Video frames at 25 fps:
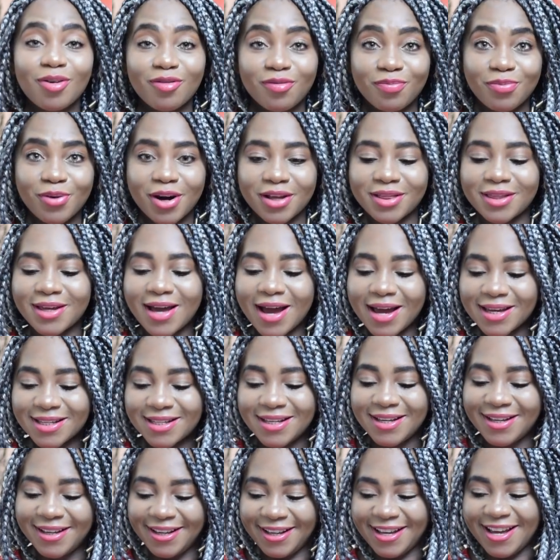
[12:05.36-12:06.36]
of breath,
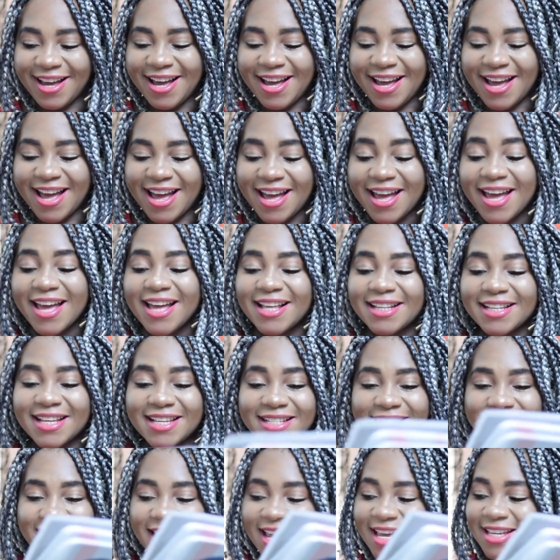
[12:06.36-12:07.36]
guys.
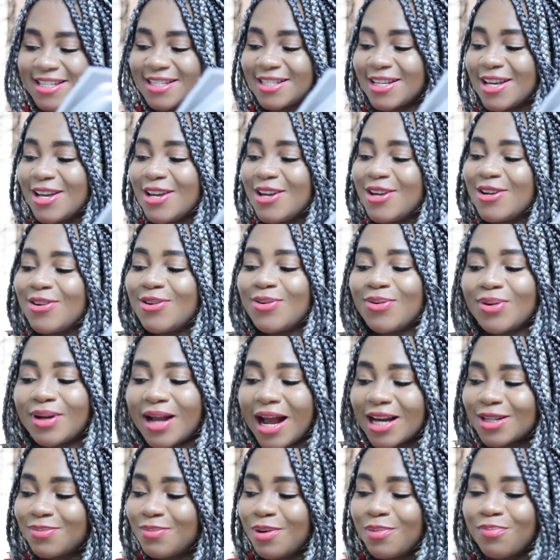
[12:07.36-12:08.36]
These days, you
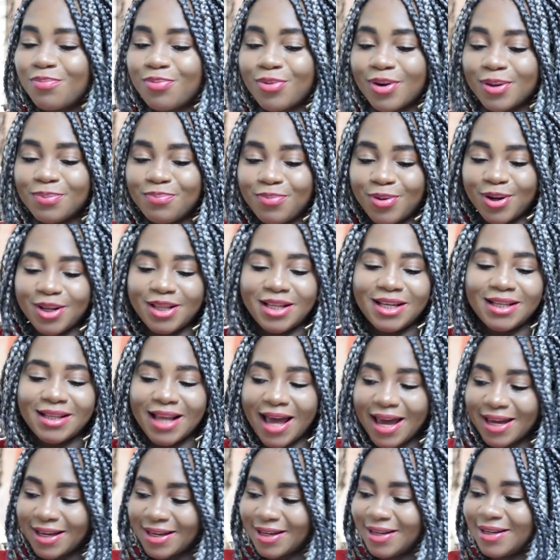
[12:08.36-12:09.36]
catch me breathing
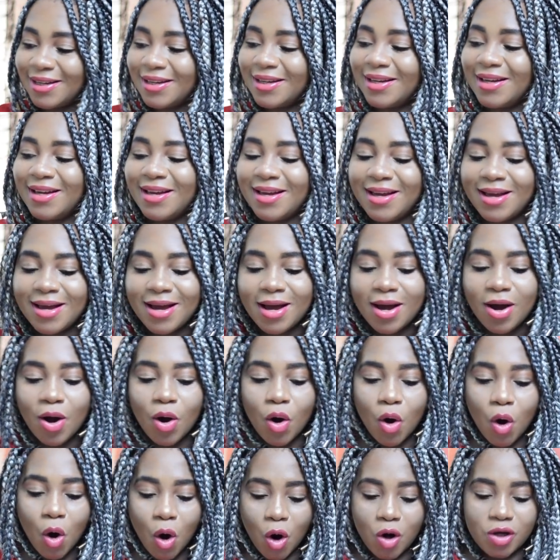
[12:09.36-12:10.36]
like
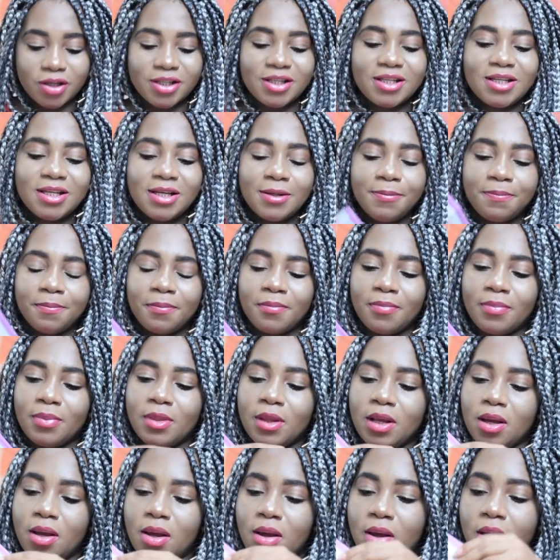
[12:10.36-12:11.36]
a horse.
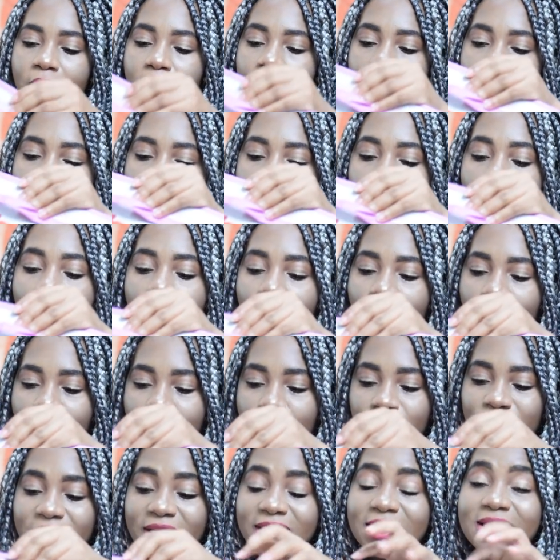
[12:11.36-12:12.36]

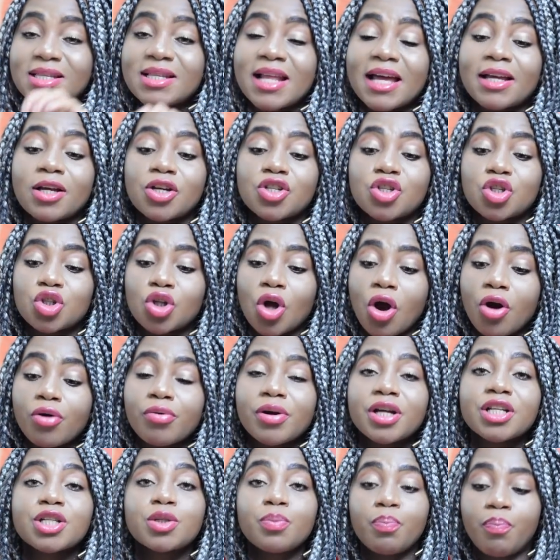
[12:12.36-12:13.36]
Oh, this is like a
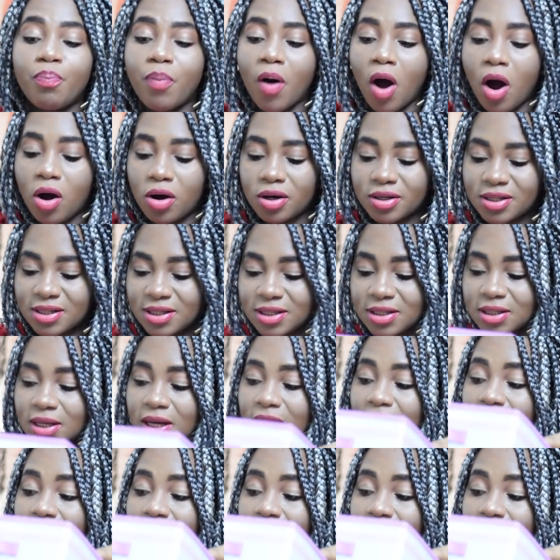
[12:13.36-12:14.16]
storage box.